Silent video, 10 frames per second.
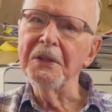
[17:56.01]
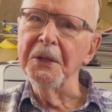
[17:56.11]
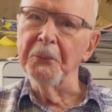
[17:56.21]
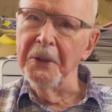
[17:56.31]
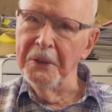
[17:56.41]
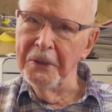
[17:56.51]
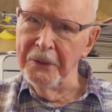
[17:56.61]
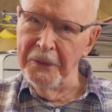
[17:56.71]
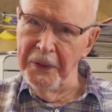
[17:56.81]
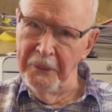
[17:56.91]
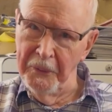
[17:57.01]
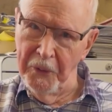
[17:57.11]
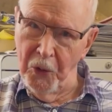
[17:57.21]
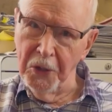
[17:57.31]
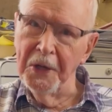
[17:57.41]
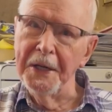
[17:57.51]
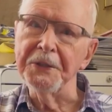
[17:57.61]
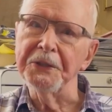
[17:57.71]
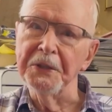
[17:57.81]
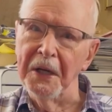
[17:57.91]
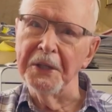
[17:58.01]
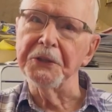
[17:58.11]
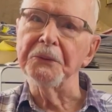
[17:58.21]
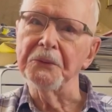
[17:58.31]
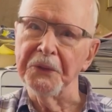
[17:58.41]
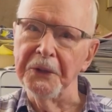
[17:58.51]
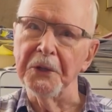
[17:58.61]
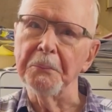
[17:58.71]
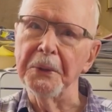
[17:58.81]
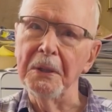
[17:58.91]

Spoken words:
They were the clients in actual therapy.